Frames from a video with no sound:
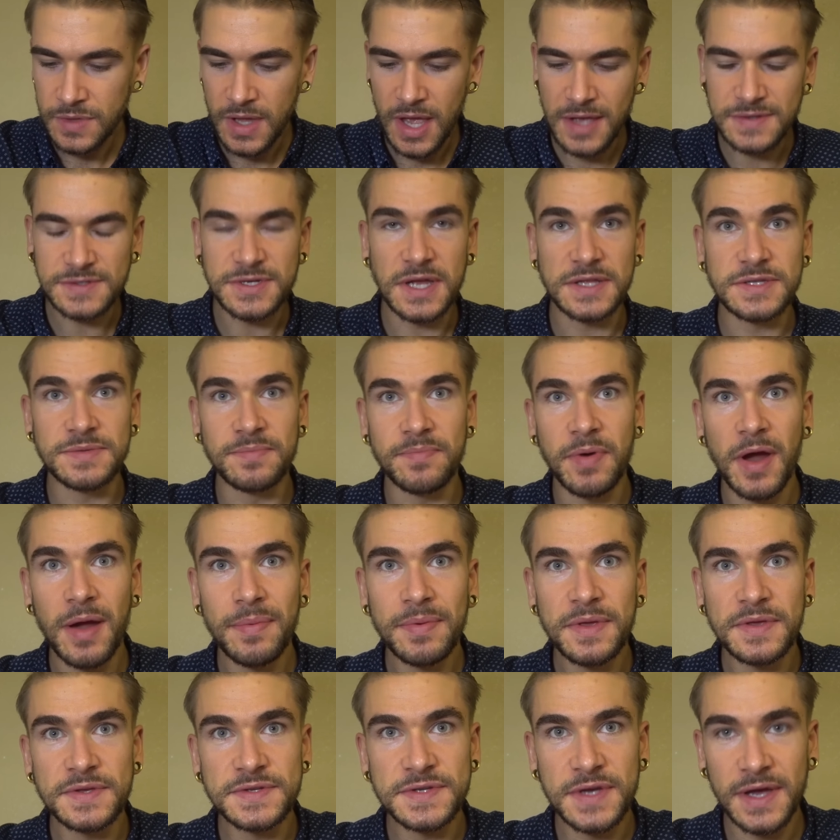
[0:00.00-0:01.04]
I also got some
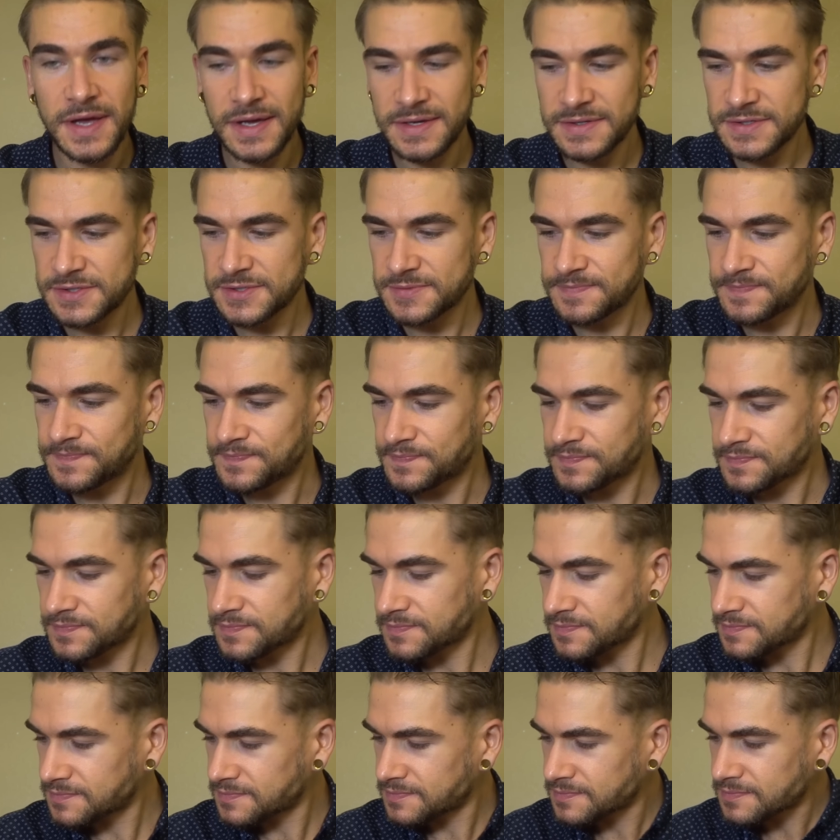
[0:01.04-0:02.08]
barbecue sauce.
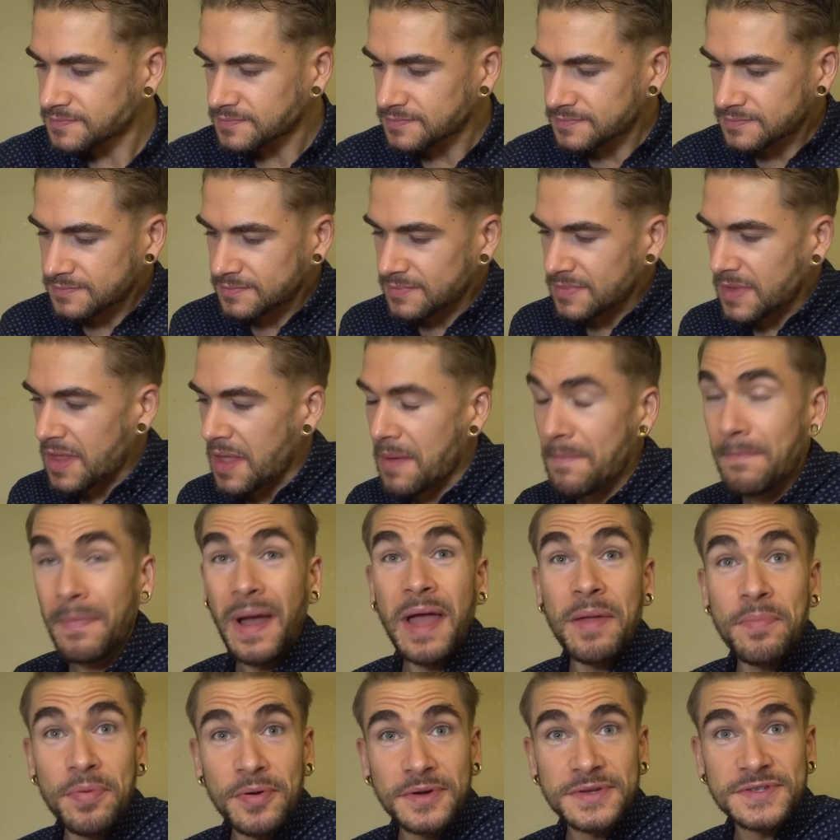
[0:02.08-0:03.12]

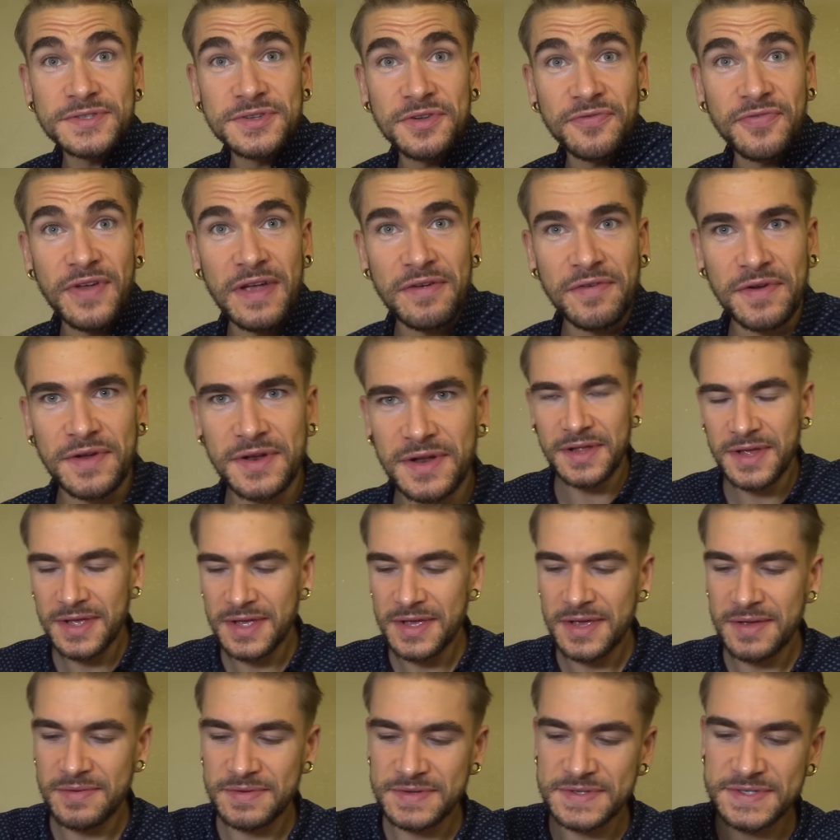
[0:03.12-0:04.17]
My personal favorite
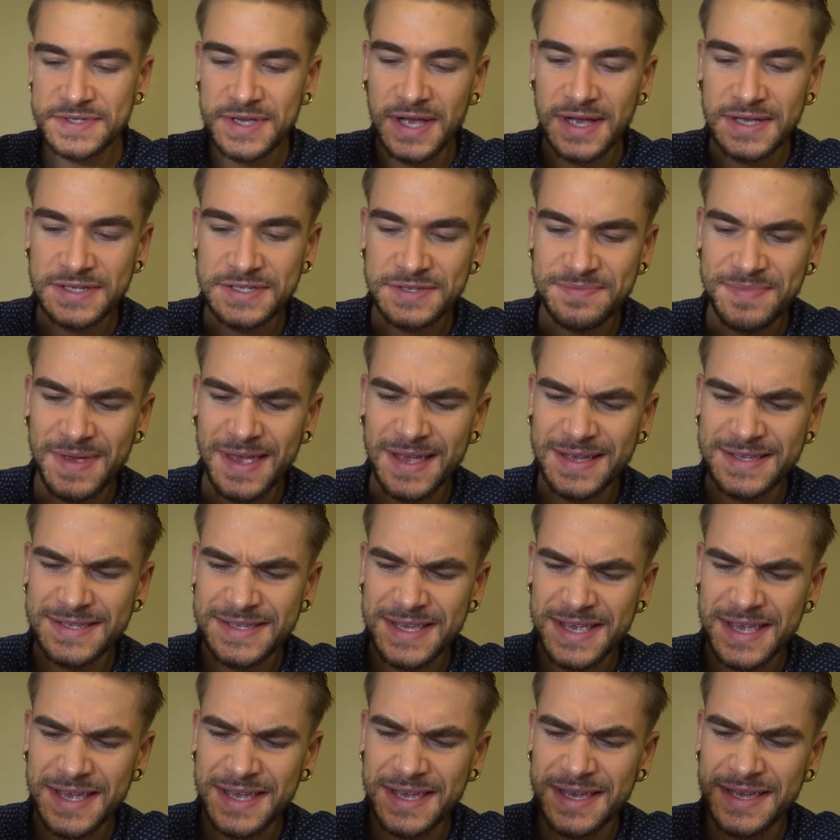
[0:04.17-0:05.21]
sauce
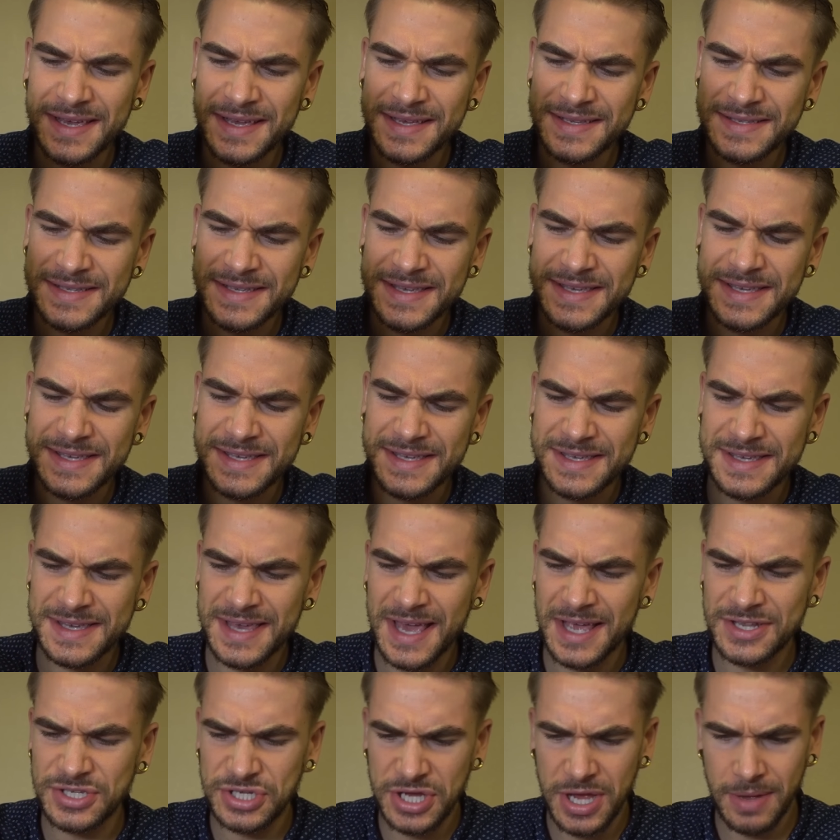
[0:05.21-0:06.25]
mix is
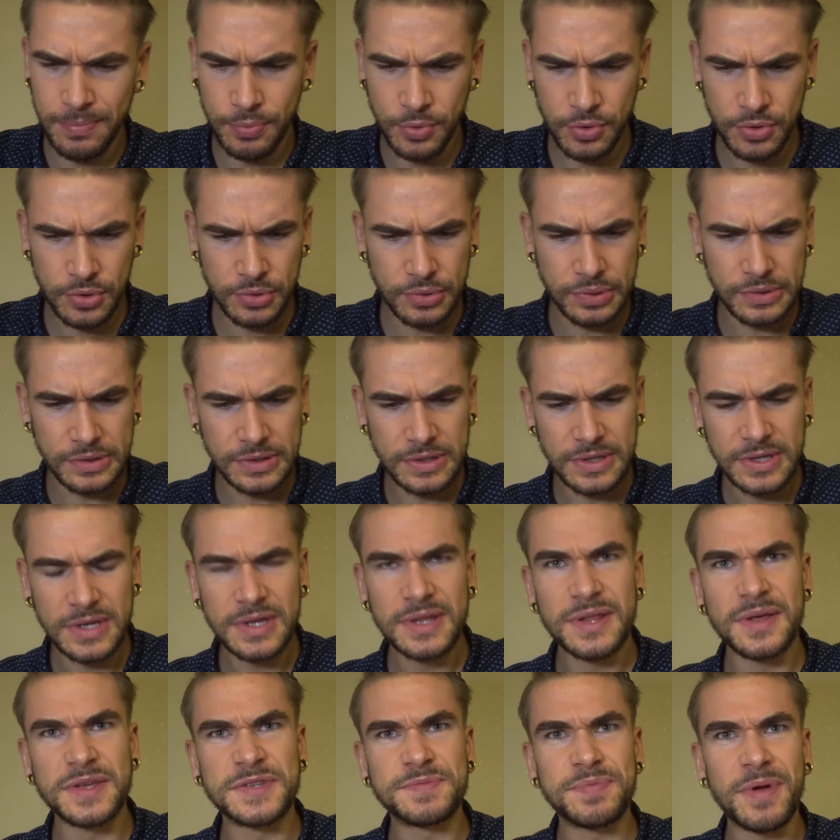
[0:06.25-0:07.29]
ketchup. Ooh,
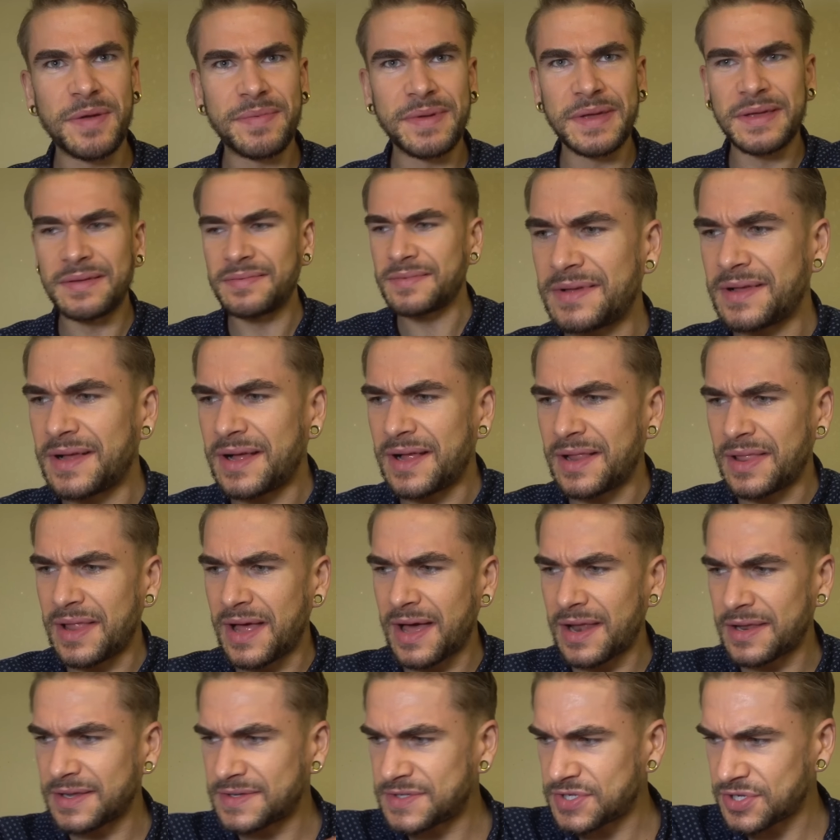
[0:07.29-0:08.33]
that's probably a
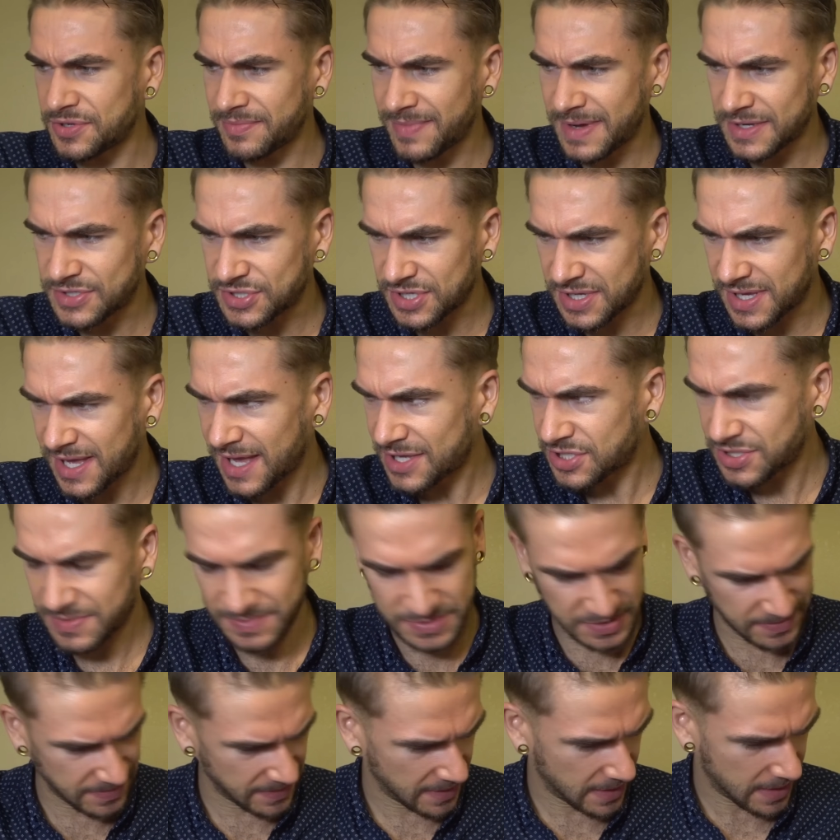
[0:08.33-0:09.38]
lot of too much of
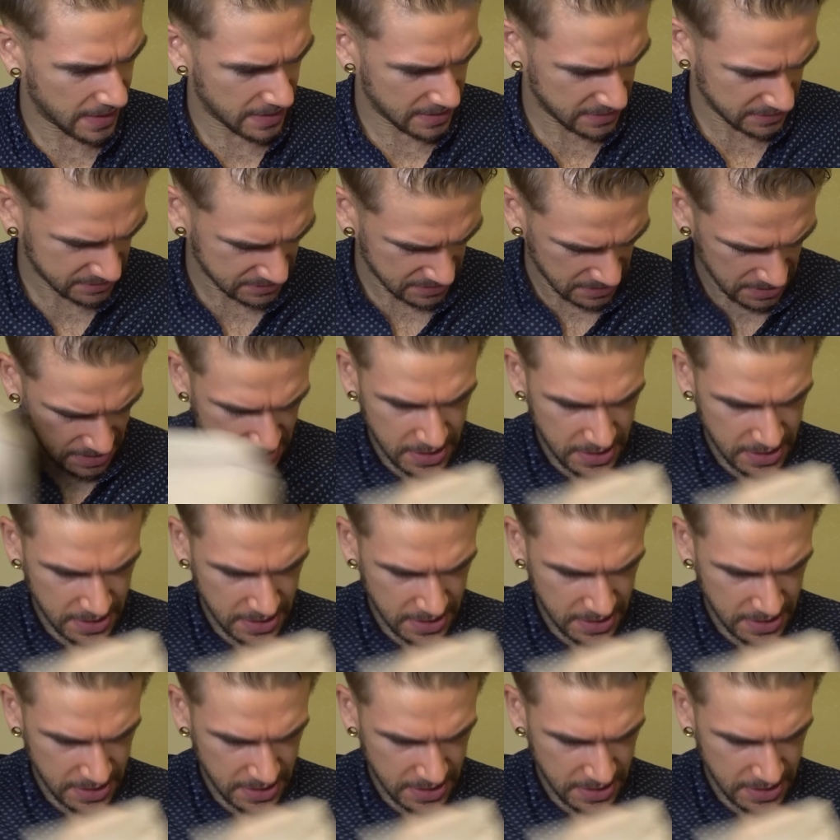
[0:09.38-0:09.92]
ketchup, to be honest.